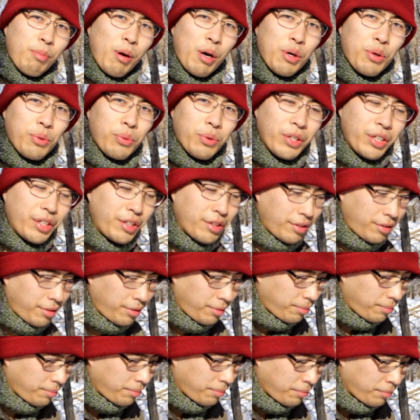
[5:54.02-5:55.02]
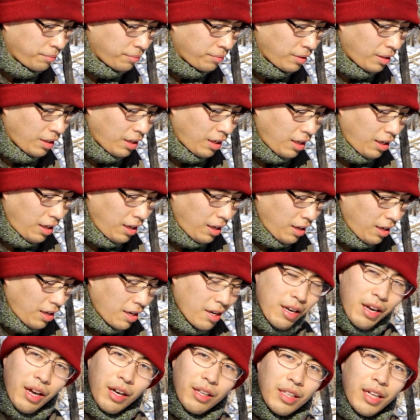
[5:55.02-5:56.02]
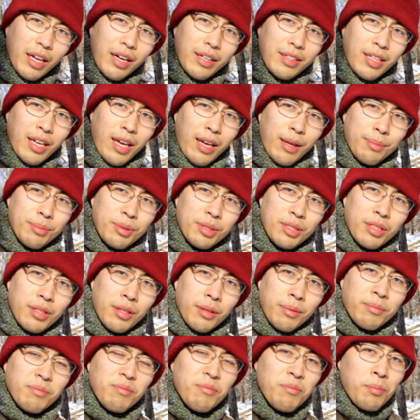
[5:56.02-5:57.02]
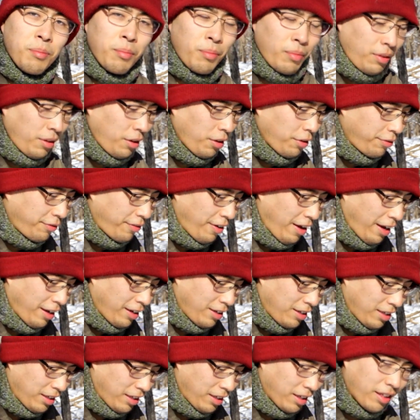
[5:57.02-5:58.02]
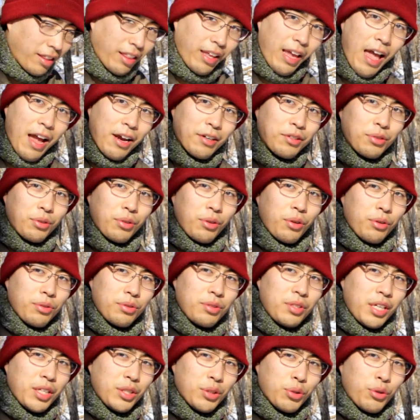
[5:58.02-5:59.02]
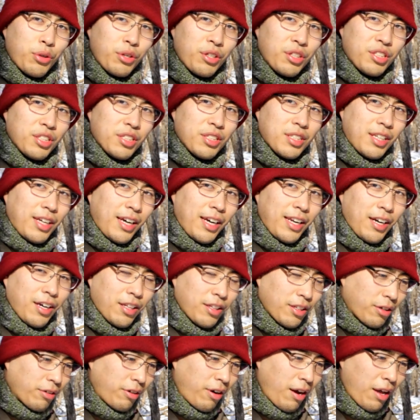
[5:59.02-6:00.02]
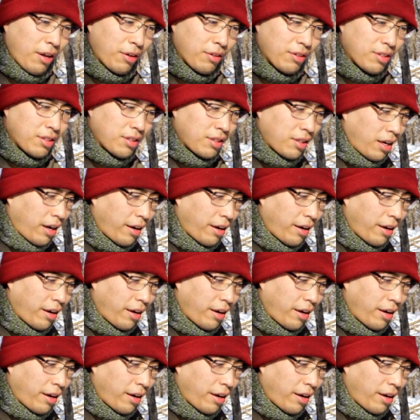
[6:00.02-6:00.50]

bow wood. Now a lot of times you'll find the actual Osage oranges lying on the ground.